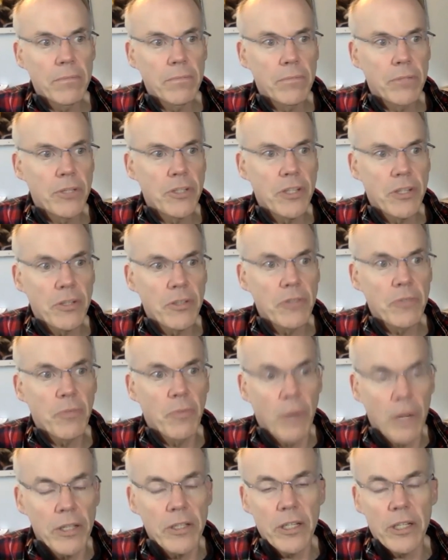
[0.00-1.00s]
Brazil's
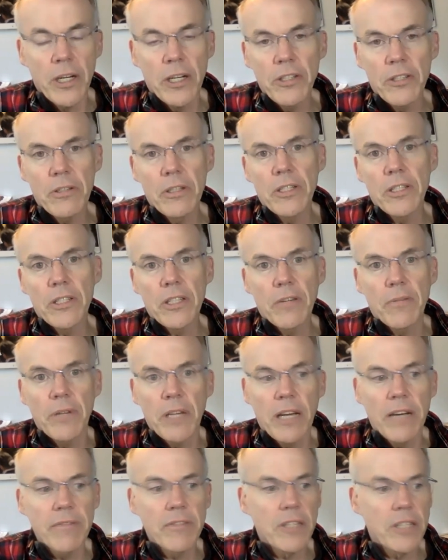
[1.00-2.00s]
one of the countries that we
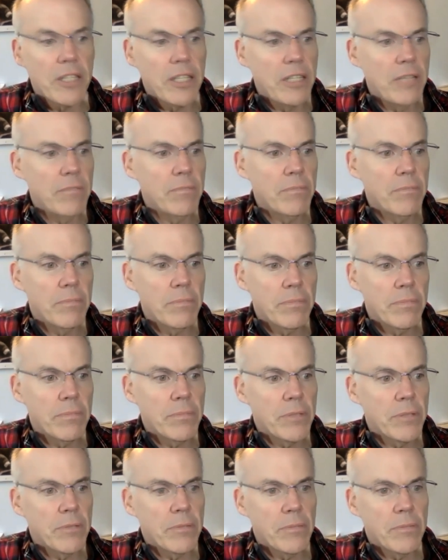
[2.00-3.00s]
have to keep
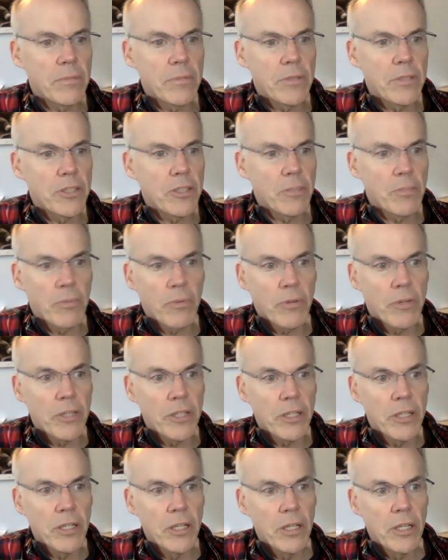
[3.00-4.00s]

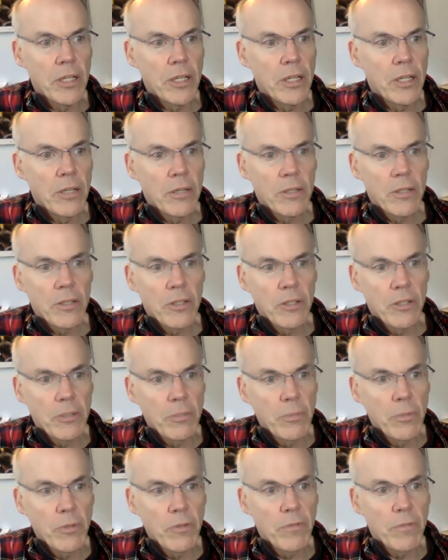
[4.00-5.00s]
supporting
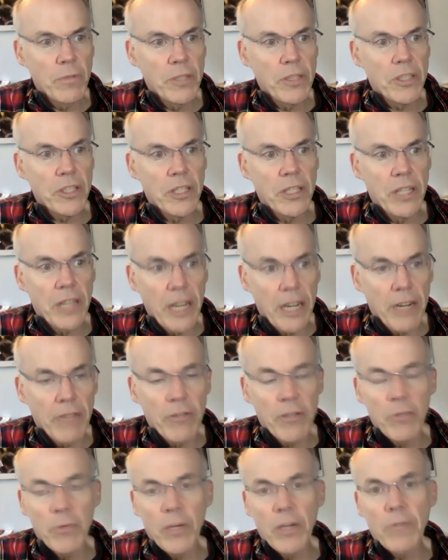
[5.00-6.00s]
good movements in
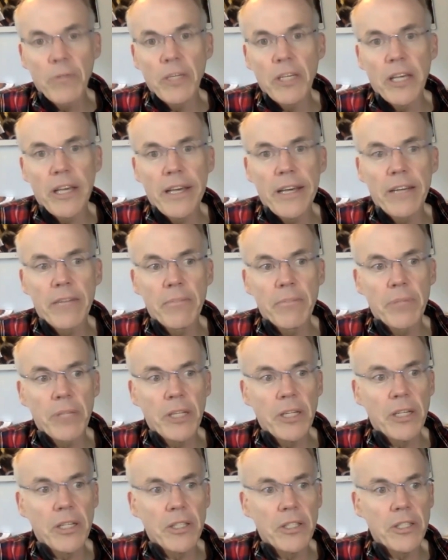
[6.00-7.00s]
every way we can,
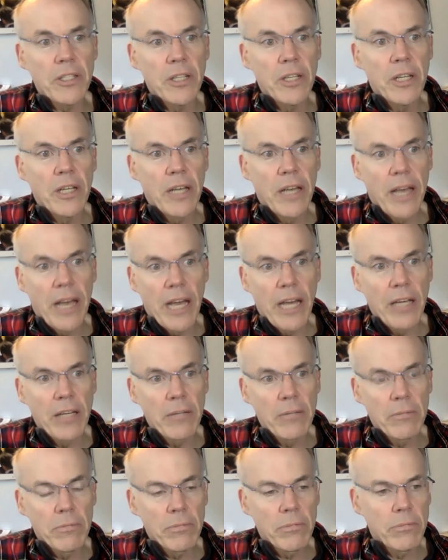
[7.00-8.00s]
because
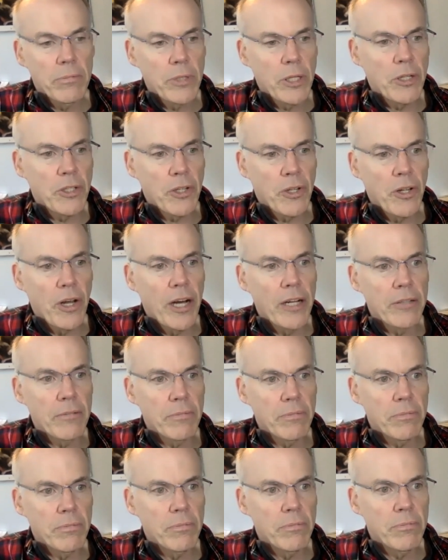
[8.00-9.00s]
A, there's a lot of
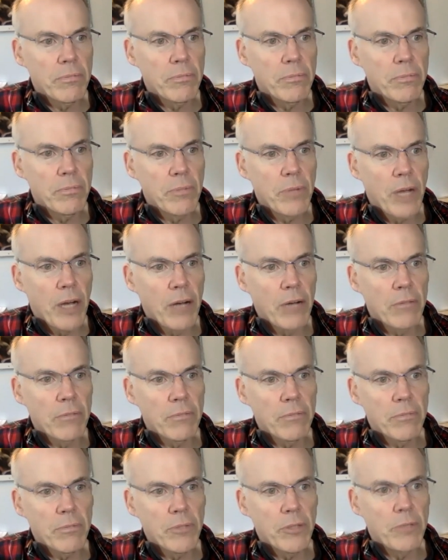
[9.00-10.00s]

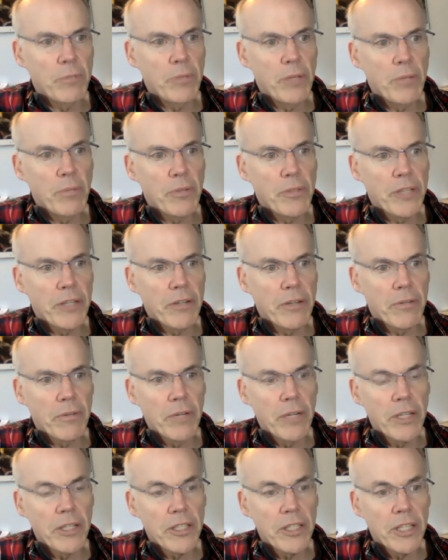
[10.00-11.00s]
good people there at
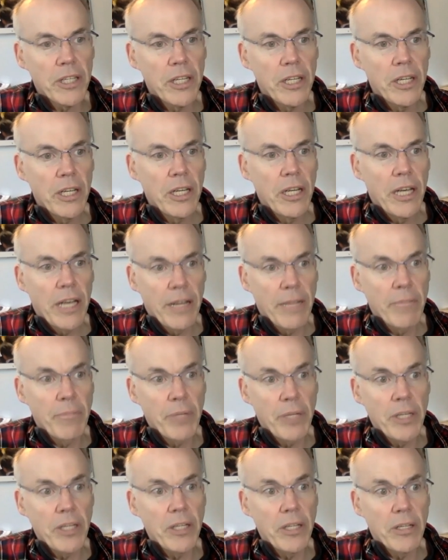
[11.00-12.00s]
risk, and
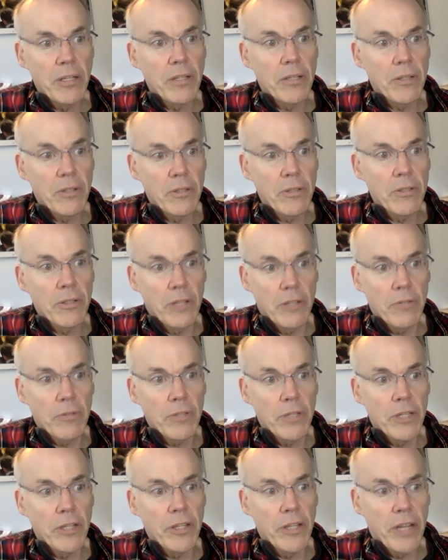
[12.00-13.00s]
B,
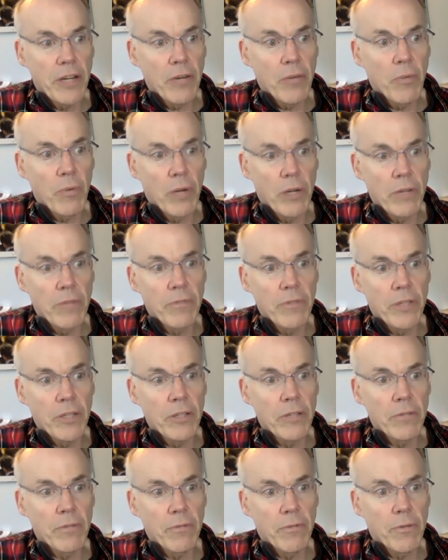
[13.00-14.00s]
literally they're one of
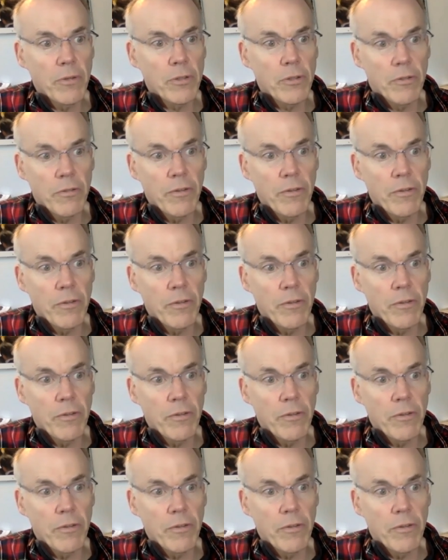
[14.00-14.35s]
the four or